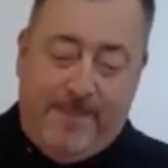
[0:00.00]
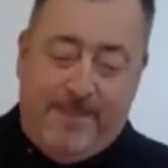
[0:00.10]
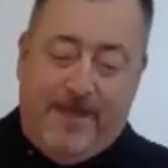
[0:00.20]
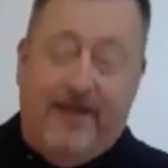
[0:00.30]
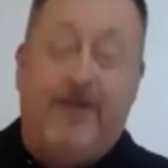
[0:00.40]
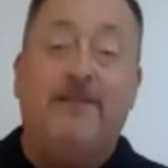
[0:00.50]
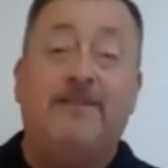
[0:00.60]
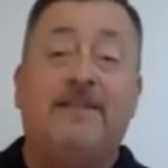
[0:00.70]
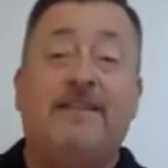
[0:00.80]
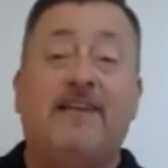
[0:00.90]
The
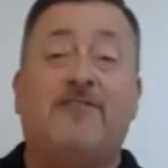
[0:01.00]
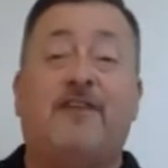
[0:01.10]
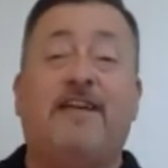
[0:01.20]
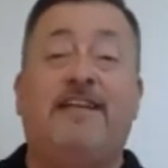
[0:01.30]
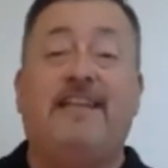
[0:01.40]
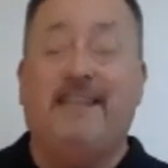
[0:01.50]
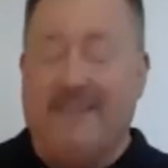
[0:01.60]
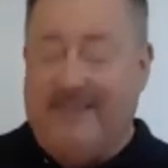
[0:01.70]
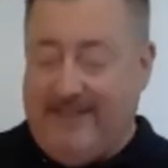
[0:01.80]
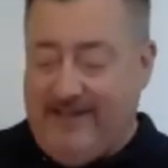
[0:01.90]
natural LED
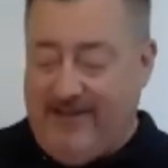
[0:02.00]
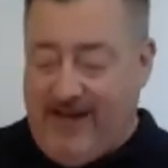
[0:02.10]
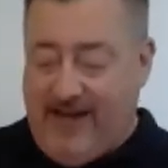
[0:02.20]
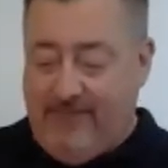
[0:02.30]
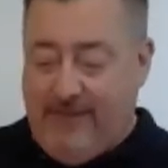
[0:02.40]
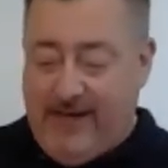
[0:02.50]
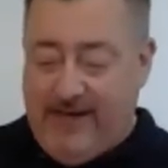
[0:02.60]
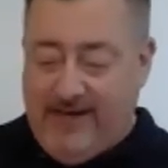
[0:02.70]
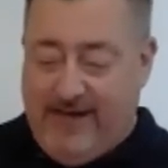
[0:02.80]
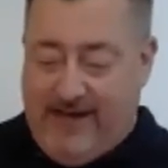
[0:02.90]
linear high bay
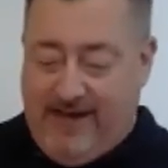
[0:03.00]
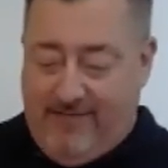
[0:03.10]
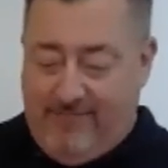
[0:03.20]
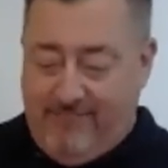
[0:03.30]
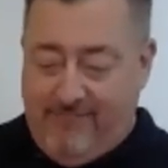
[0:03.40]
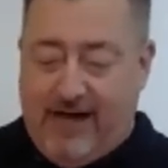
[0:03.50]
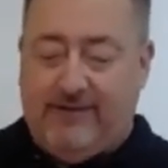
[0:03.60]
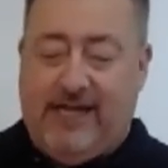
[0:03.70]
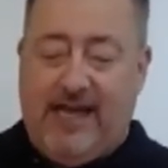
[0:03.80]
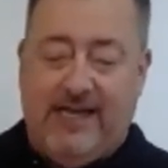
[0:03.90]

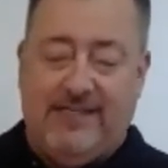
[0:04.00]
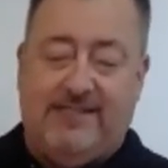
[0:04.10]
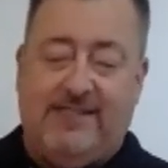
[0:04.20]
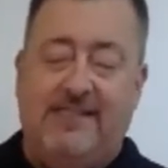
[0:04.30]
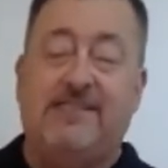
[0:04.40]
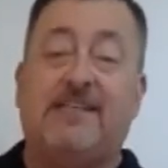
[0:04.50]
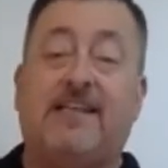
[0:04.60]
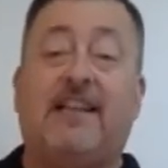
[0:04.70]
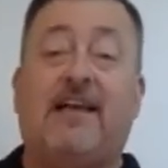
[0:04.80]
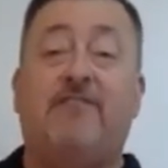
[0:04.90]
mount has these
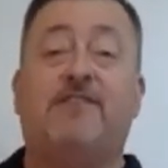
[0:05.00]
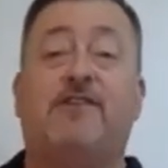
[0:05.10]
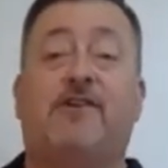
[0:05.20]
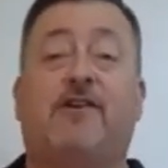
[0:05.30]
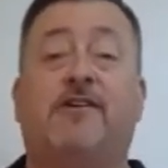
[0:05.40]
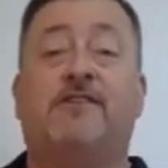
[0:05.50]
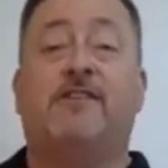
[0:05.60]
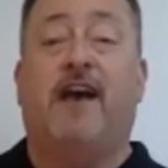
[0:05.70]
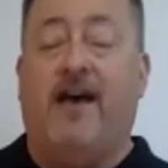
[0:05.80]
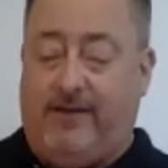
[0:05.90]
clevis hooks
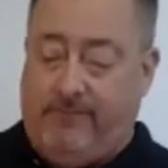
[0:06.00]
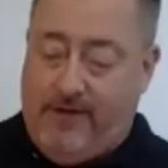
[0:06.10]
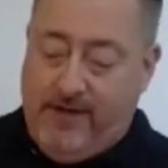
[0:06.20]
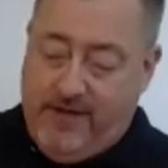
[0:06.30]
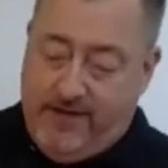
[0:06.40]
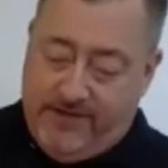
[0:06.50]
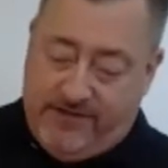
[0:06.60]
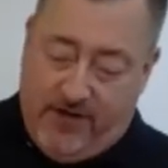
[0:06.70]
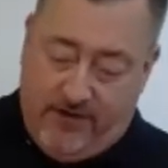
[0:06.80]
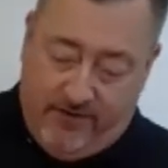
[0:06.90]
on them.
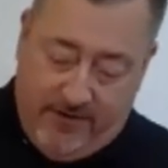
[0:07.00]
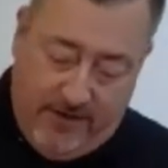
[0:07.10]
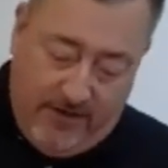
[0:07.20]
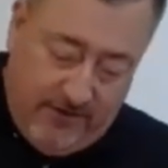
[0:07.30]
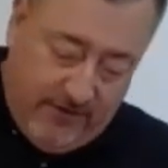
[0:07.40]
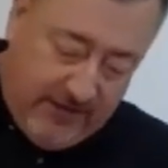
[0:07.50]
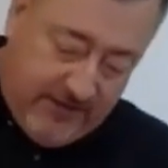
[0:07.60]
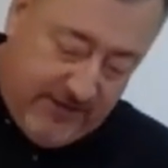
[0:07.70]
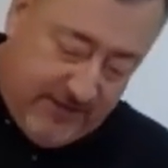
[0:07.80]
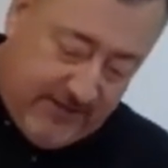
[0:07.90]
So you could
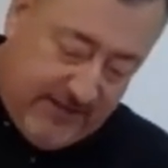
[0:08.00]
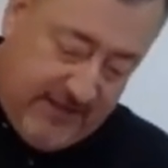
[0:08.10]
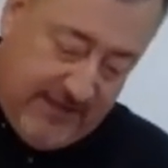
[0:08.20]
just